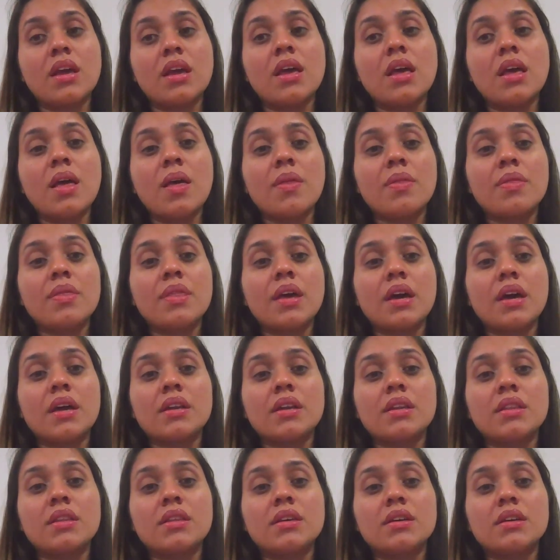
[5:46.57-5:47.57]
that
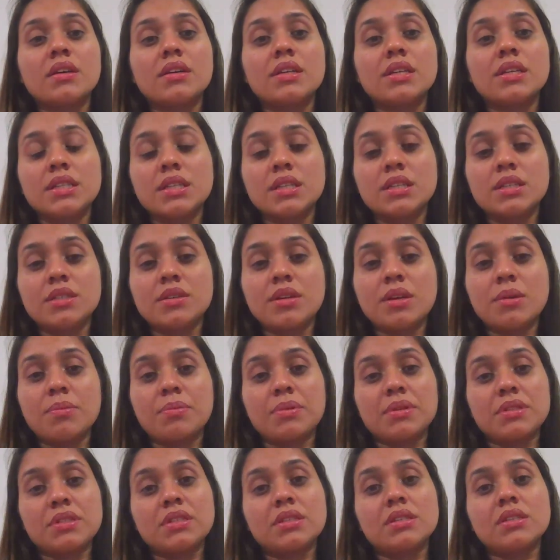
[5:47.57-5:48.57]
the disease
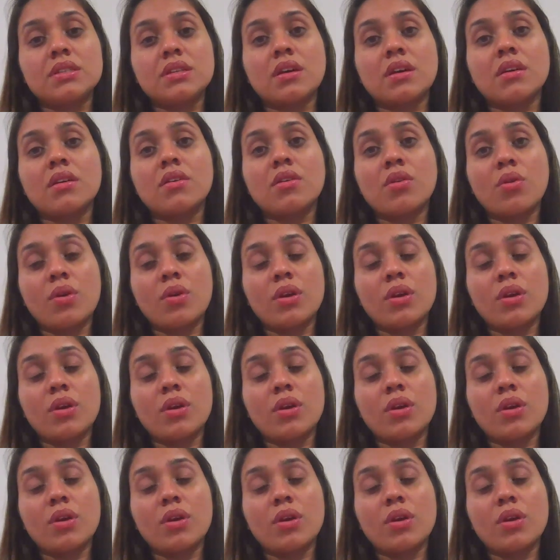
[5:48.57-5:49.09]
represents a chronic